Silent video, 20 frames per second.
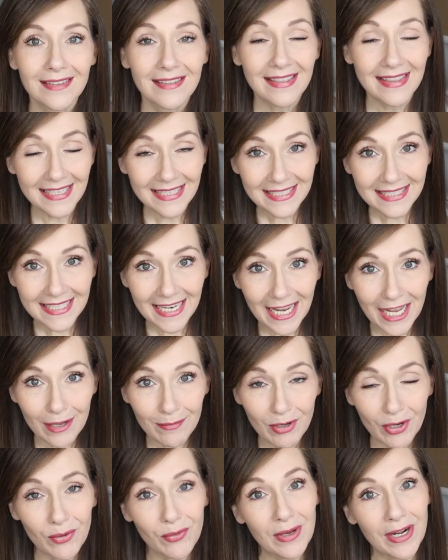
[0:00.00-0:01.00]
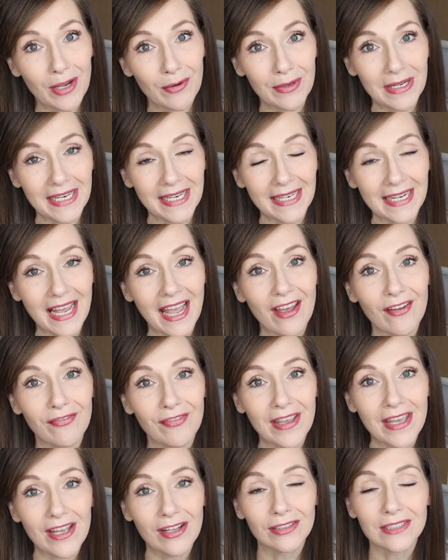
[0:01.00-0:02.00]
This time when I went in, I
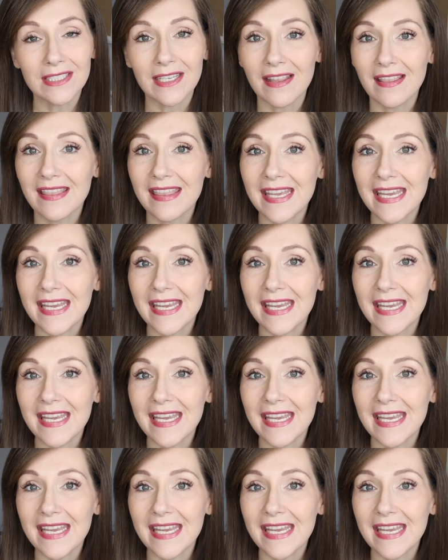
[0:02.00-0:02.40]
found